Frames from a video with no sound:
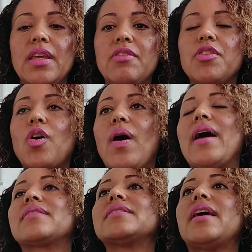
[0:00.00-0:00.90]
even though I
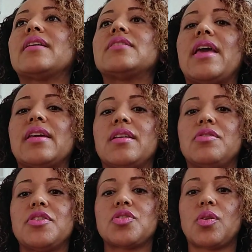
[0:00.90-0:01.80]
hadn't taken an
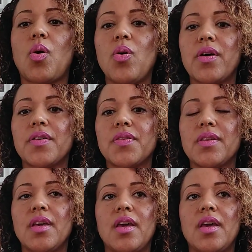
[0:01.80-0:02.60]
official course,